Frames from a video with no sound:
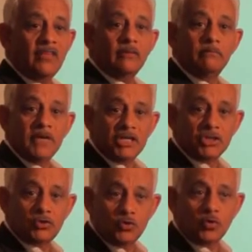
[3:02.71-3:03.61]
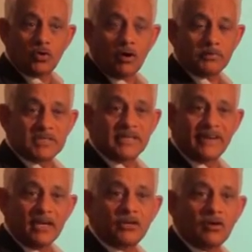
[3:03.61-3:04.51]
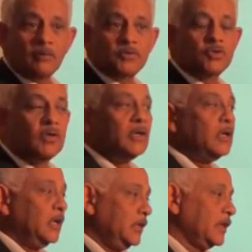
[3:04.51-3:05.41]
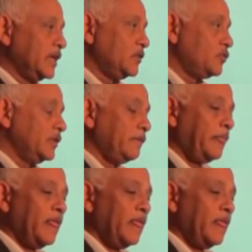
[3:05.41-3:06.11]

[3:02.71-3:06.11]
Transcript: are the major two crops, grain crops in the country.